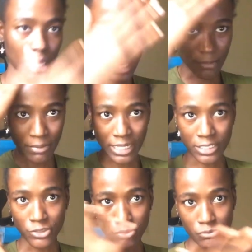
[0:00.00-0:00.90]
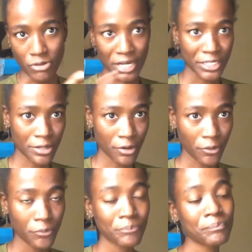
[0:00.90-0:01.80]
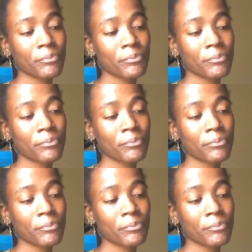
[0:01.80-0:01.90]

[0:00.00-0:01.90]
like mine is doing right now,